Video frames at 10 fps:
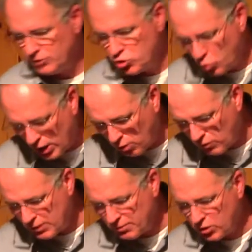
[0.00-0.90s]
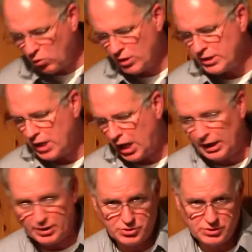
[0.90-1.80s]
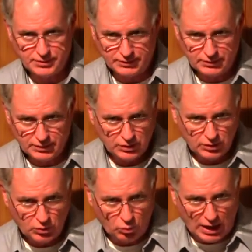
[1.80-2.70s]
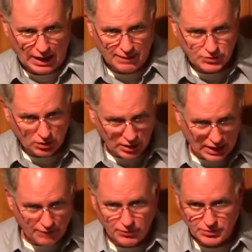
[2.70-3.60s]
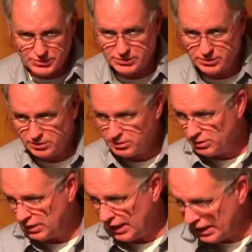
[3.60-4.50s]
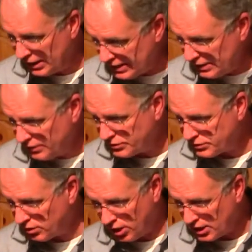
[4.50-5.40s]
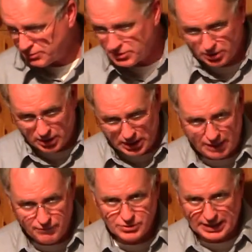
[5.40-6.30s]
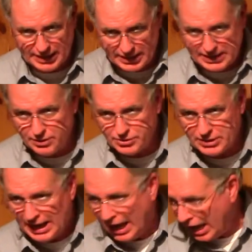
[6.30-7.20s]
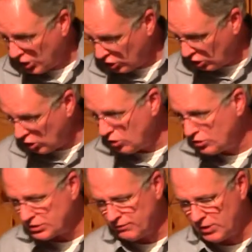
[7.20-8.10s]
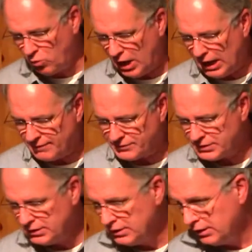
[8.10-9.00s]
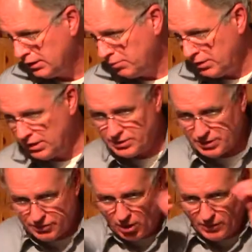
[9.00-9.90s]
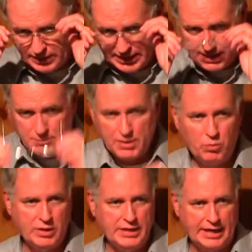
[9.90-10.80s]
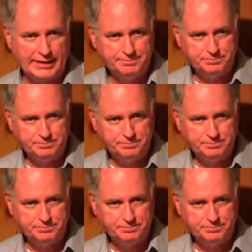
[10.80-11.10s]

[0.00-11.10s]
Dwell with them according to knowledge. Wives are lovers and leaders, or husbands are lovers and leaders and learners of their wives. But here's a thought that came to me one day.